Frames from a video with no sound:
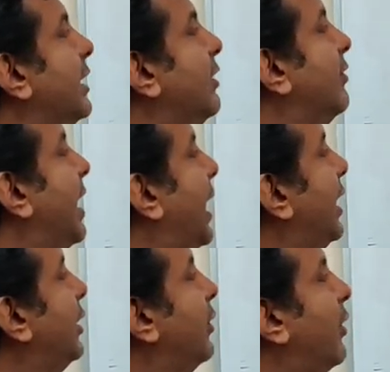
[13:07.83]
the
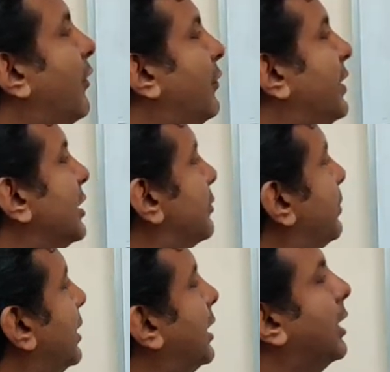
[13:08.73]
value of this
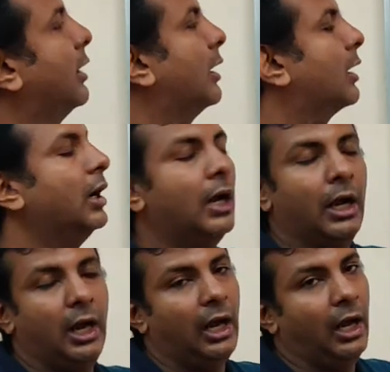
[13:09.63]
particular
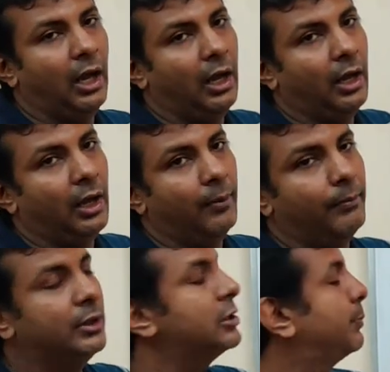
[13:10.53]

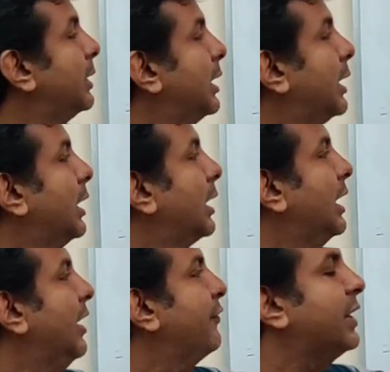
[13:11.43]

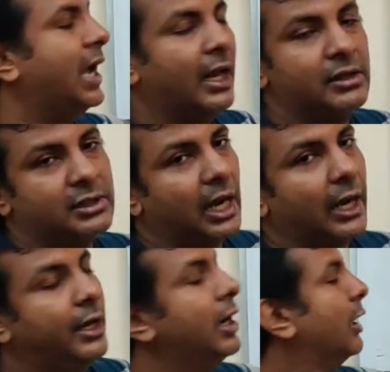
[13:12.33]
left hand
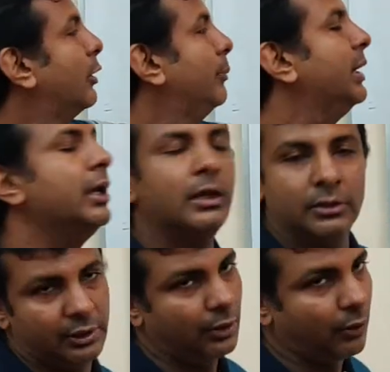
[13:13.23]
side to be
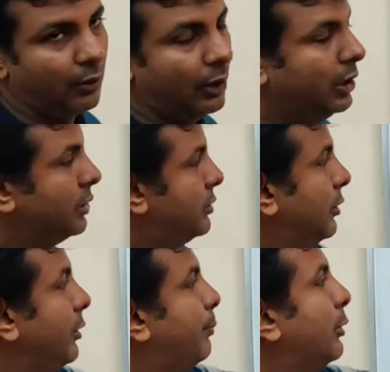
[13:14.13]
0. So
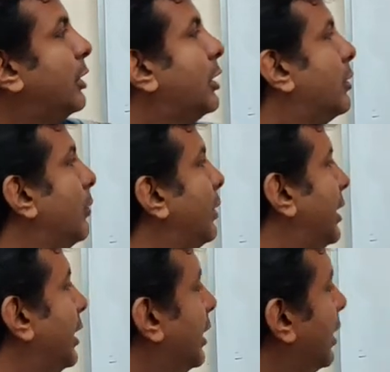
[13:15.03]
you put 2
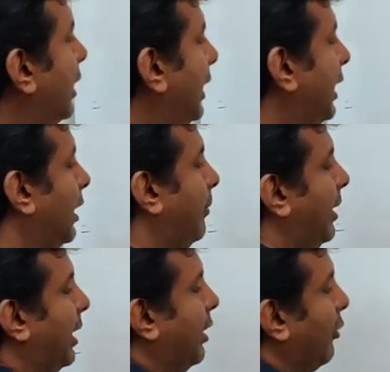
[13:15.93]
here, it will
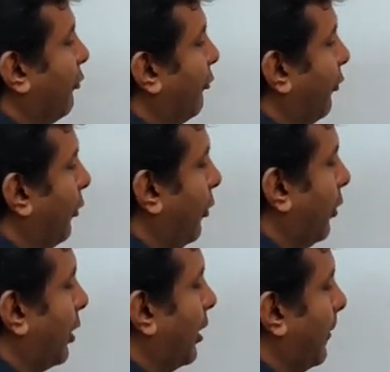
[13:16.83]
be
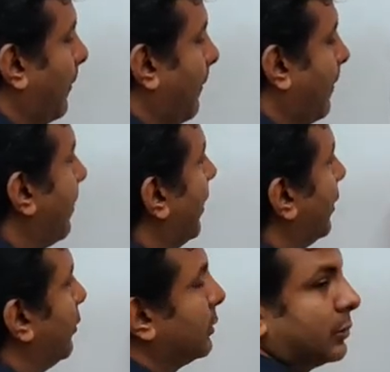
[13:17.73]
4,
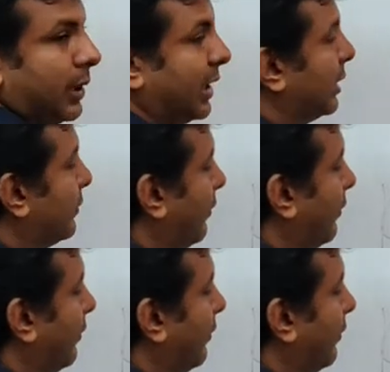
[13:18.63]
2 square is